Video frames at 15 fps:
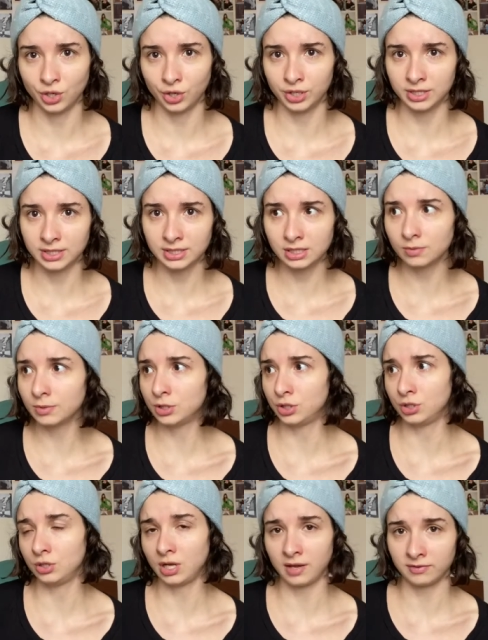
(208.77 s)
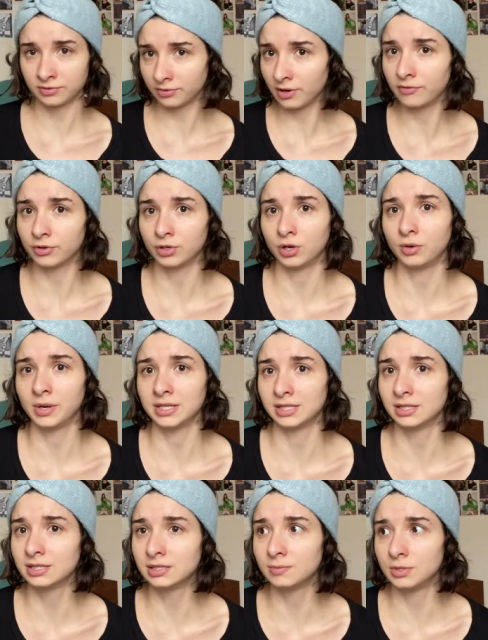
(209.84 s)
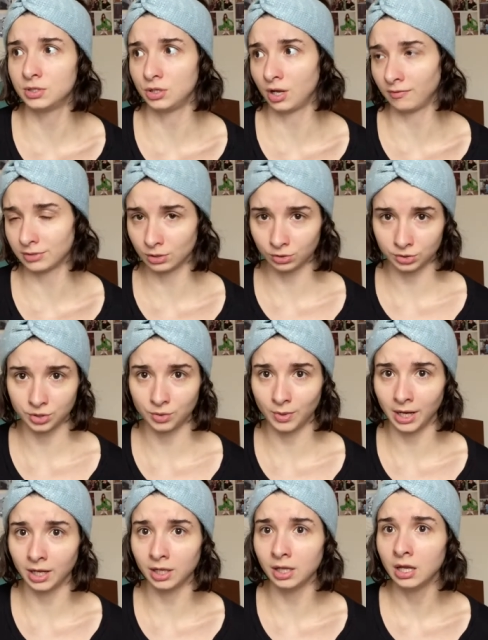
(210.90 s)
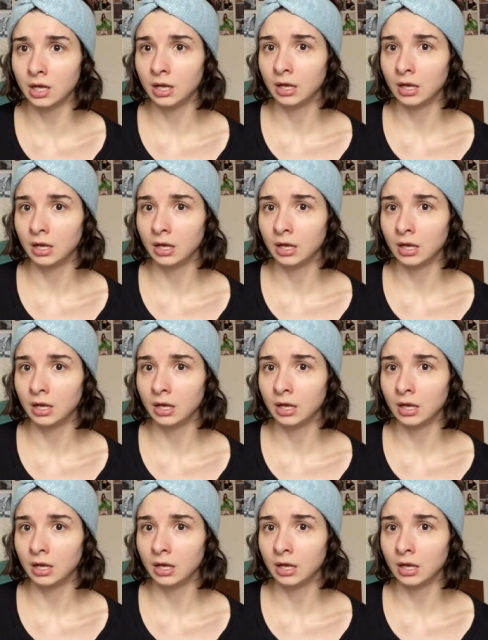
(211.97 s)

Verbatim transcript: and this is the bitch who gave us Forever and Always, and this is the bitch who gave us All Too Well.